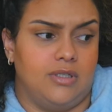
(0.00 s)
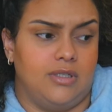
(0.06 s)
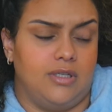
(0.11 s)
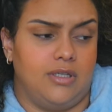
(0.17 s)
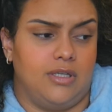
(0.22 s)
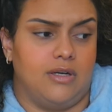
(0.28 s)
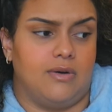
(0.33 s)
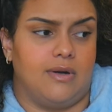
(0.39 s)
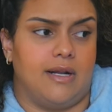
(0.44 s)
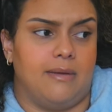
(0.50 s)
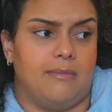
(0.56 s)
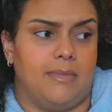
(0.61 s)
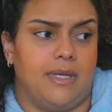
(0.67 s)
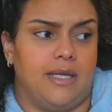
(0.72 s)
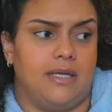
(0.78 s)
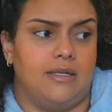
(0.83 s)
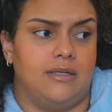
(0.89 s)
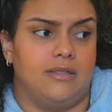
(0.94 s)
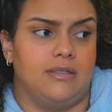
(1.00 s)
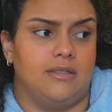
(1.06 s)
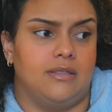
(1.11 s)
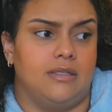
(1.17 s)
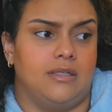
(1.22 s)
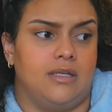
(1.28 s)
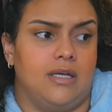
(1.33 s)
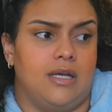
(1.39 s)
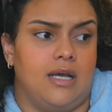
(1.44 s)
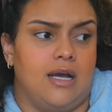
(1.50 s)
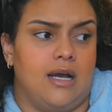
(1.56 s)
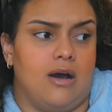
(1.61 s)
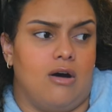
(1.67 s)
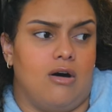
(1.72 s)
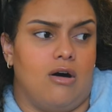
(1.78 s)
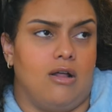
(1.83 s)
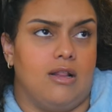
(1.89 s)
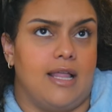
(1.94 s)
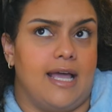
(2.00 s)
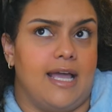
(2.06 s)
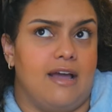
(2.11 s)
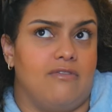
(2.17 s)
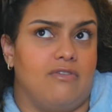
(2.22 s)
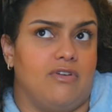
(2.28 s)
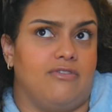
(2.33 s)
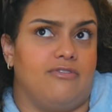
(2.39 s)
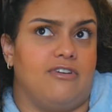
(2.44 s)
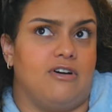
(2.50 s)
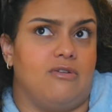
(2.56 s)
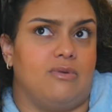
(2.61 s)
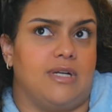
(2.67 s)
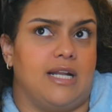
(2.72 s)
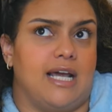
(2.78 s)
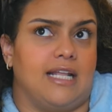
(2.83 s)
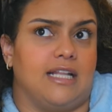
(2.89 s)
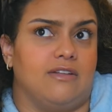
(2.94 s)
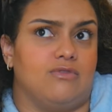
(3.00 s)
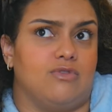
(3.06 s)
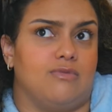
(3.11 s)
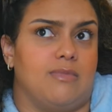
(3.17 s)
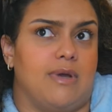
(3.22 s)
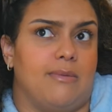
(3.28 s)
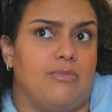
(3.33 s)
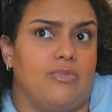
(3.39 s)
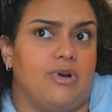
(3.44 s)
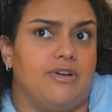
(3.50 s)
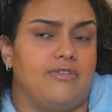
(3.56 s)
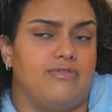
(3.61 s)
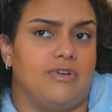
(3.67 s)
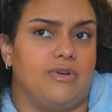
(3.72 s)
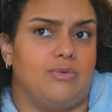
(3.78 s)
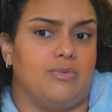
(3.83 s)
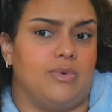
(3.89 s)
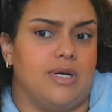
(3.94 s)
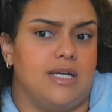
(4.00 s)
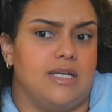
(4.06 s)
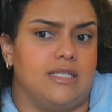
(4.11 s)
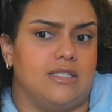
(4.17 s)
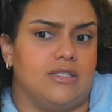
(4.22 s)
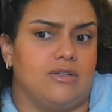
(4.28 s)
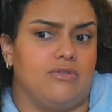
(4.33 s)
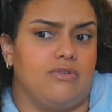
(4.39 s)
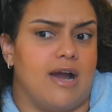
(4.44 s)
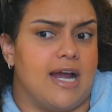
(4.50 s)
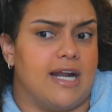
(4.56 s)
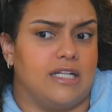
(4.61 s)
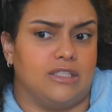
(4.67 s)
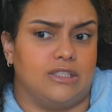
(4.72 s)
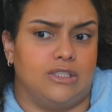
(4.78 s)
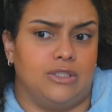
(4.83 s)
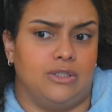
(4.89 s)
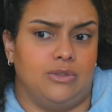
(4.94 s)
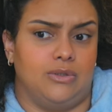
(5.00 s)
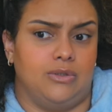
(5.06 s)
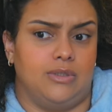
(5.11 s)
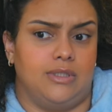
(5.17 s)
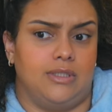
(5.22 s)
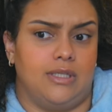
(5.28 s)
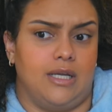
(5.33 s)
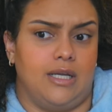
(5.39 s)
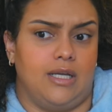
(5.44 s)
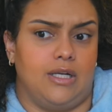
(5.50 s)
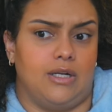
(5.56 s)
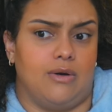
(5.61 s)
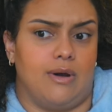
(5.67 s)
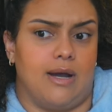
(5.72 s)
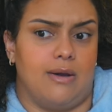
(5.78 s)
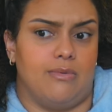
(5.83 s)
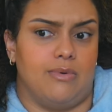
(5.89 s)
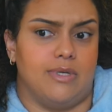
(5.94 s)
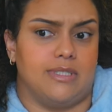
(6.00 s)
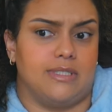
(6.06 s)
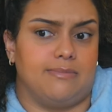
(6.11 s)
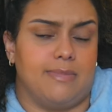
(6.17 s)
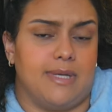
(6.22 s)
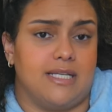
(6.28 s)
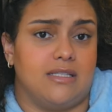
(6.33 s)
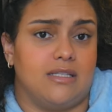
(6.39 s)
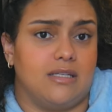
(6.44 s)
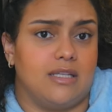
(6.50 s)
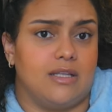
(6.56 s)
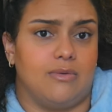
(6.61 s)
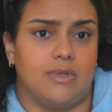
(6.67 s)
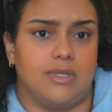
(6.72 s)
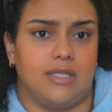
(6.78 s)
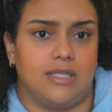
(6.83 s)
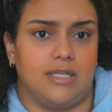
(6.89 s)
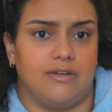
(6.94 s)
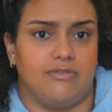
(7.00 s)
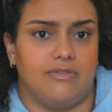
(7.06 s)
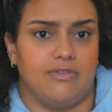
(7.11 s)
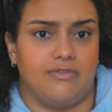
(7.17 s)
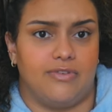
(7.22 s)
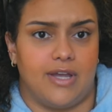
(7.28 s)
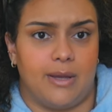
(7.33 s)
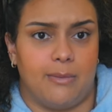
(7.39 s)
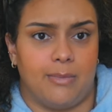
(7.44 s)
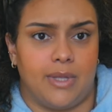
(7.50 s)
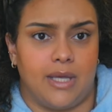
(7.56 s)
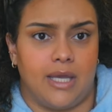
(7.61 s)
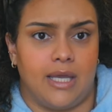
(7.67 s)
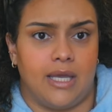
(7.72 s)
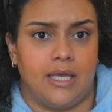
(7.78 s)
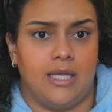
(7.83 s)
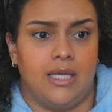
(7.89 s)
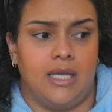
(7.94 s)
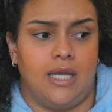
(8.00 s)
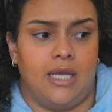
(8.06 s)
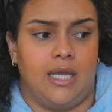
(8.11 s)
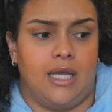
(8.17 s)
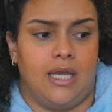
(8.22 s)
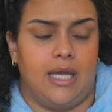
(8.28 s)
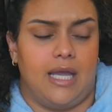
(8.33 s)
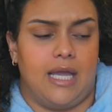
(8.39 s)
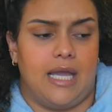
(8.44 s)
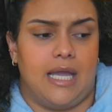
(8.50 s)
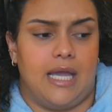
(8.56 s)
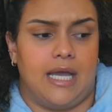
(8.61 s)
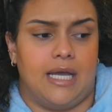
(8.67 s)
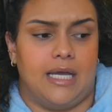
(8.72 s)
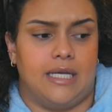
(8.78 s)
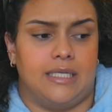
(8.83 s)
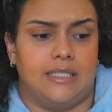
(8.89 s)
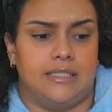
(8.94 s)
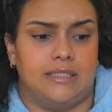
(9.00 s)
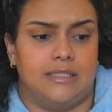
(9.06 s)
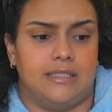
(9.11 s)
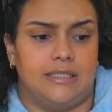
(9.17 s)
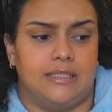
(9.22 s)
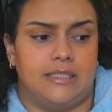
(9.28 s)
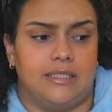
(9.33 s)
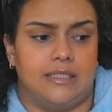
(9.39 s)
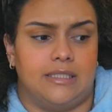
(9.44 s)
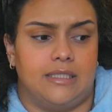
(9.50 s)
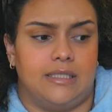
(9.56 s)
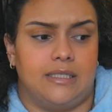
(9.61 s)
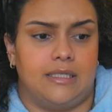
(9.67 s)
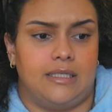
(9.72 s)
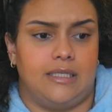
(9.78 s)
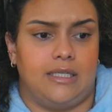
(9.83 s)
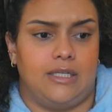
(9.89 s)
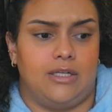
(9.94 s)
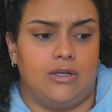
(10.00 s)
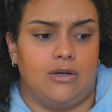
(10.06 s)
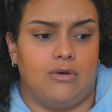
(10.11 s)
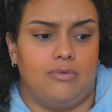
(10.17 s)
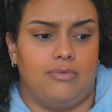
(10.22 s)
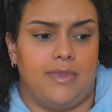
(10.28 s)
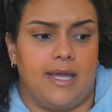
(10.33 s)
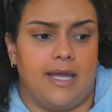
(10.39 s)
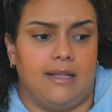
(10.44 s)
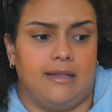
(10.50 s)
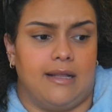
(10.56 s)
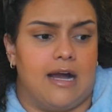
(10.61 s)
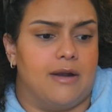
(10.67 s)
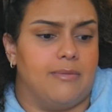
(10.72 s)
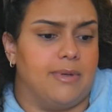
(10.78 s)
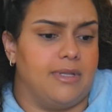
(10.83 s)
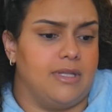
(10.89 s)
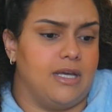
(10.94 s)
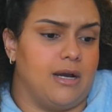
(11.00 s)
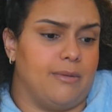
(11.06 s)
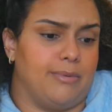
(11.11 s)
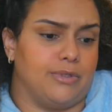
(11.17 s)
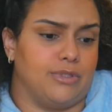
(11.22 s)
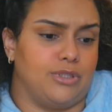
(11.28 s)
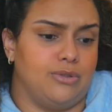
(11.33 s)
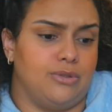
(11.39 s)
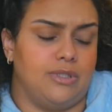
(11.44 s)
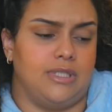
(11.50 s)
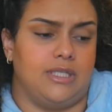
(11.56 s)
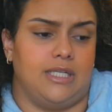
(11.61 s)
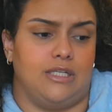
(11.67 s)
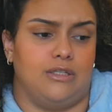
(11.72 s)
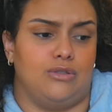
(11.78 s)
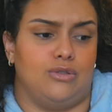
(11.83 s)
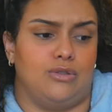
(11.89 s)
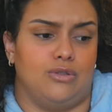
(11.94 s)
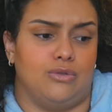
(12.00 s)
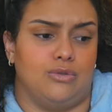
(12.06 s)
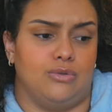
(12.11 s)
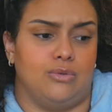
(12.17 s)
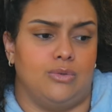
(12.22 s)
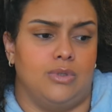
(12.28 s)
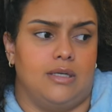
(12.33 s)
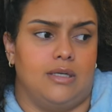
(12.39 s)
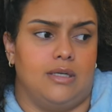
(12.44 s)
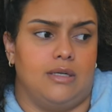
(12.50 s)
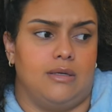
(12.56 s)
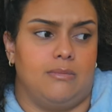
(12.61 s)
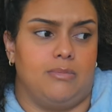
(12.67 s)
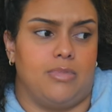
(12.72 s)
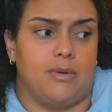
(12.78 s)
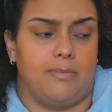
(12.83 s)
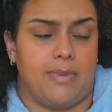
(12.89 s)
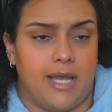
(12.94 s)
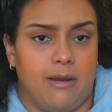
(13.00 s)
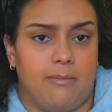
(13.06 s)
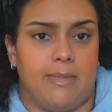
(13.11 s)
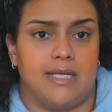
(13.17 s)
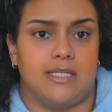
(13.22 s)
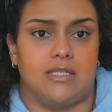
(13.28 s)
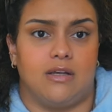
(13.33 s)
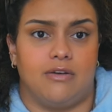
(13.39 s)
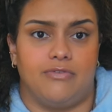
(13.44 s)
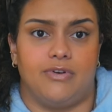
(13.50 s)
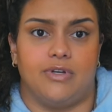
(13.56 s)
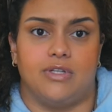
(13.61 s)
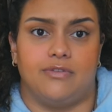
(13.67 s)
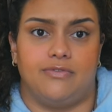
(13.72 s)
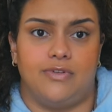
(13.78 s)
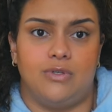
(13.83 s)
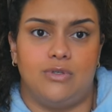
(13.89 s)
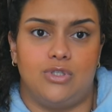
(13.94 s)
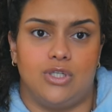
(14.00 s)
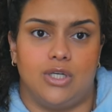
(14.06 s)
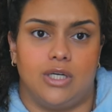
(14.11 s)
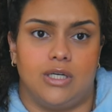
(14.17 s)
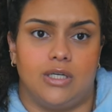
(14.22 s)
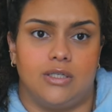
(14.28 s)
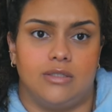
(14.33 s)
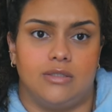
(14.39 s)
You know what I mean? All I ever felt when I lived with my boyfriend was gratitude. You know, I was basically with a different family, and, you know, they allowed me the opportunity to prepare myself for the future.